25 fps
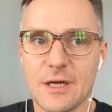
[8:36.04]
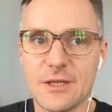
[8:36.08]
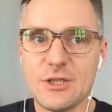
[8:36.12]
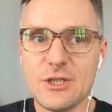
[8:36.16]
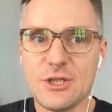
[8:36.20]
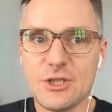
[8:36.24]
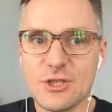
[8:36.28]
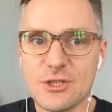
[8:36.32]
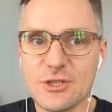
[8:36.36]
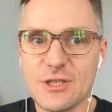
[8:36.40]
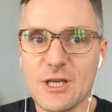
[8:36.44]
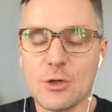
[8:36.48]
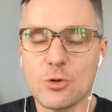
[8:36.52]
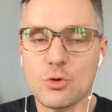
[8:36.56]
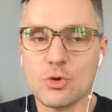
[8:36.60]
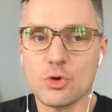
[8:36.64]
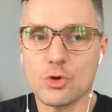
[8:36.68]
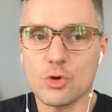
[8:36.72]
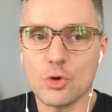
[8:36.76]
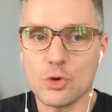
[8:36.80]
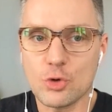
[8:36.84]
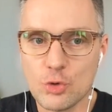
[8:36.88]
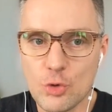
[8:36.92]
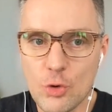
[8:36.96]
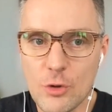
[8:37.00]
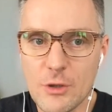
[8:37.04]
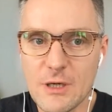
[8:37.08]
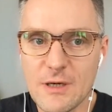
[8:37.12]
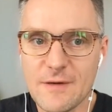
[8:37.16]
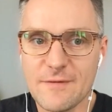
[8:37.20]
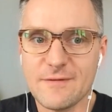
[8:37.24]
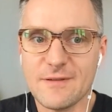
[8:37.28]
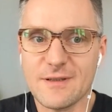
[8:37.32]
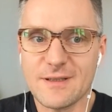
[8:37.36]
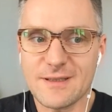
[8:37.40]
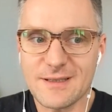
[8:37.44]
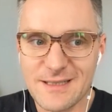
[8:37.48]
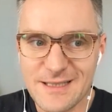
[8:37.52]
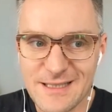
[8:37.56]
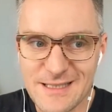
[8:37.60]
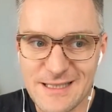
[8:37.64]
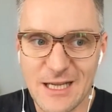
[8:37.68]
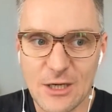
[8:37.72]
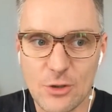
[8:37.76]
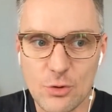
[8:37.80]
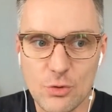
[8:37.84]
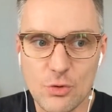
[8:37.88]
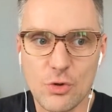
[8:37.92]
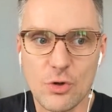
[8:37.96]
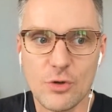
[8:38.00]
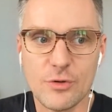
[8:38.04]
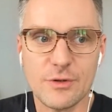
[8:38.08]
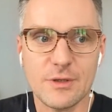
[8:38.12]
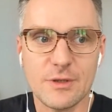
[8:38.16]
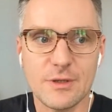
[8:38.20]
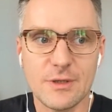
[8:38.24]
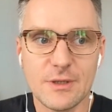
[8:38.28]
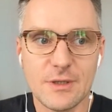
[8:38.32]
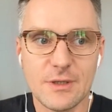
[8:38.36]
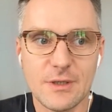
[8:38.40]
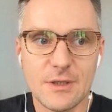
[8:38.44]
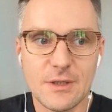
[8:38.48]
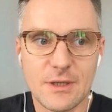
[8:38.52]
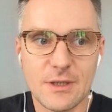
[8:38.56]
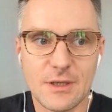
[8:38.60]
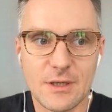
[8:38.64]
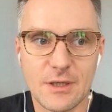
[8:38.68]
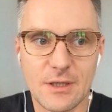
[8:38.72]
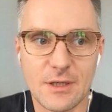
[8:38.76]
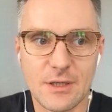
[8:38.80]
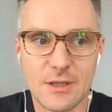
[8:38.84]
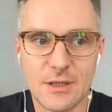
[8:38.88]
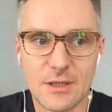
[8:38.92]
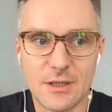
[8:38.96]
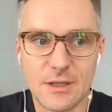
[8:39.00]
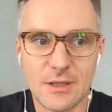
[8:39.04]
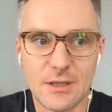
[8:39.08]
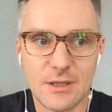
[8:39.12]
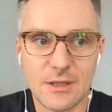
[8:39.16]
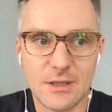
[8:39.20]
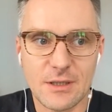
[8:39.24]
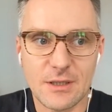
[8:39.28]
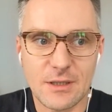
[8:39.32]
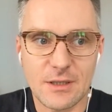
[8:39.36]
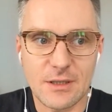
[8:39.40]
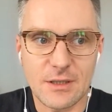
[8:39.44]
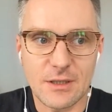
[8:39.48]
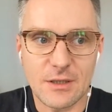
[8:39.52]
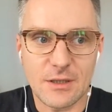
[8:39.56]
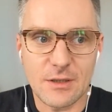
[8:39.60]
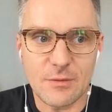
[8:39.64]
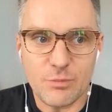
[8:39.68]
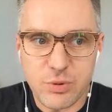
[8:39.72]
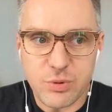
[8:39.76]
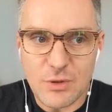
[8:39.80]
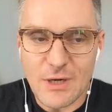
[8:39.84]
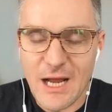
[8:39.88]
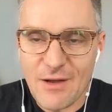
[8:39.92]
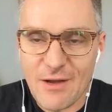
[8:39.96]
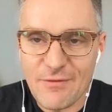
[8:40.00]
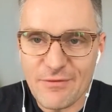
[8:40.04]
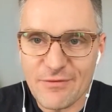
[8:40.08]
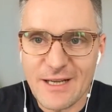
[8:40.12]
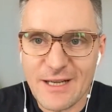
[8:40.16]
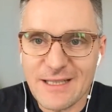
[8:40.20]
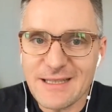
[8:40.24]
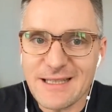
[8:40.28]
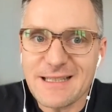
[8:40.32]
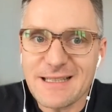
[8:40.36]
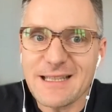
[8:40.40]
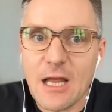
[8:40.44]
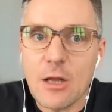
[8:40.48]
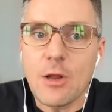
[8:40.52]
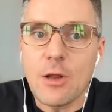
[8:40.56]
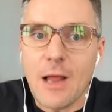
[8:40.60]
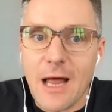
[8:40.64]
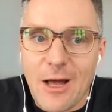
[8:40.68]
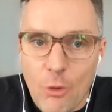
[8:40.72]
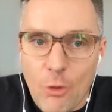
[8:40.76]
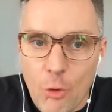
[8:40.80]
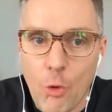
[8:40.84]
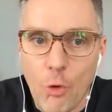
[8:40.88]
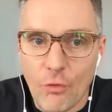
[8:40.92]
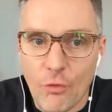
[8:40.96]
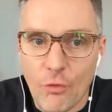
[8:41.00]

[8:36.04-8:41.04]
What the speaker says: They believe that a contract is a right, seeing it from a gangster's point of view.